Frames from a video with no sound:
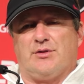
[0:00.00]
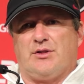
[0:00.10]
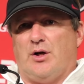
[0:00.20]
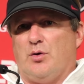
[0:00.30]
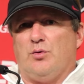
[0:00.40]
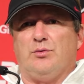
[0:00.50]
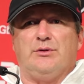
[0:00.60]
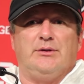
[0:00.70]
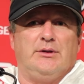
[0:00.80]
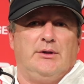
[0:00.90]
Chris
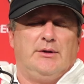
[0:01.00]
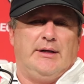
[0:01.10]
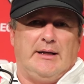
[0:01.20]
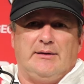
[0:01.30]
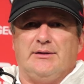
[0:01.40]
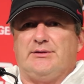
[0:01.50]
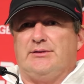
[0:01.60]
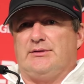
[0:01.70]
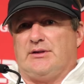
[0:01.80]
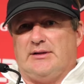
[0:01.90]
Cole and
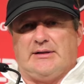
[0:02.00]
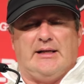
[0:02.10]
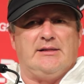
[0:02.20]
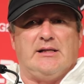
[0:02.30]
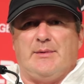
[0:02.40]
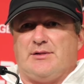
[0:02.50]
Ellis and KJ.